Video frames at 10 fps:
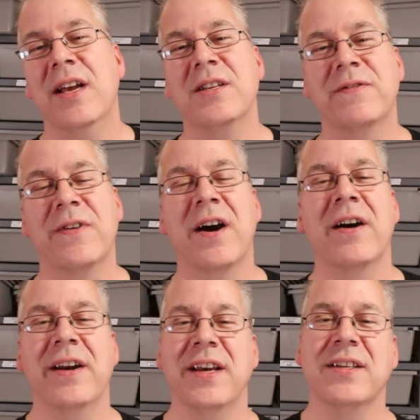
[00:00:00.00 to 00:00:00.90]
as
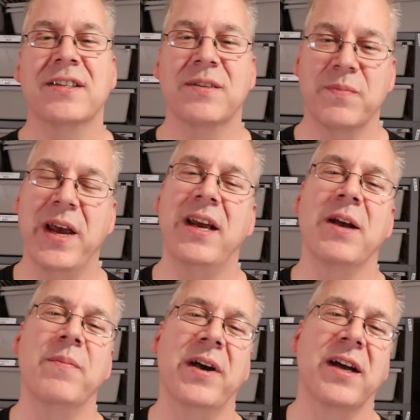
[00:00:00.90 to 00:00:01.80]
far as making
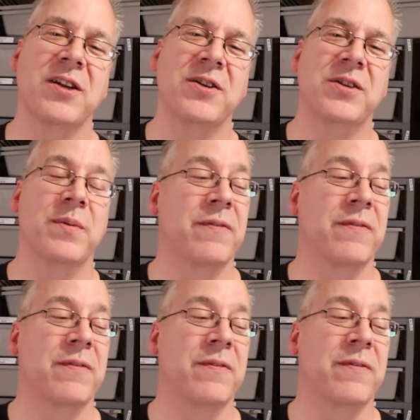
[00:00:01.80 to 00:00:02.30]
it big on YouTube.